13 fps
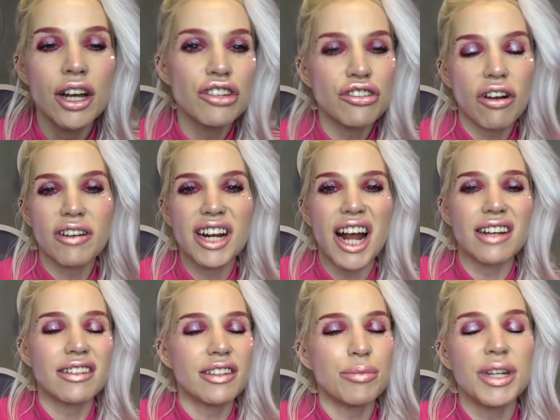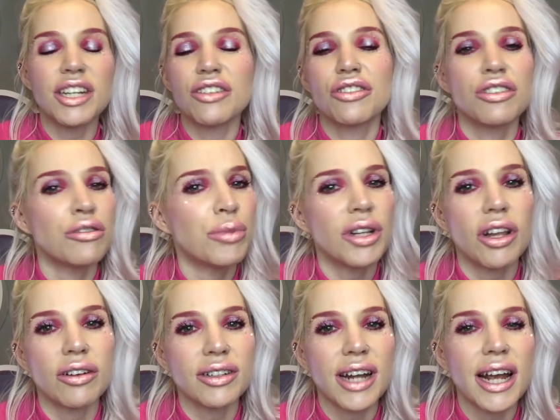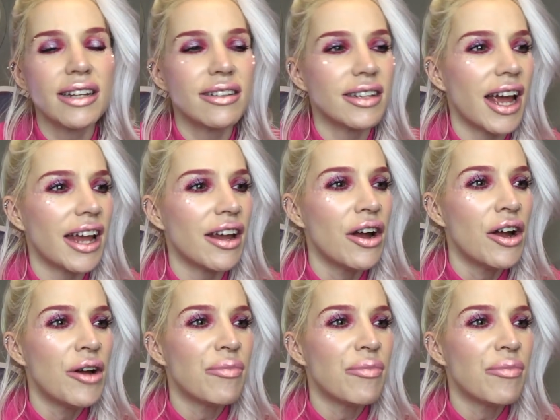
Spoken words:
Sorry guys, it's been a super long day today,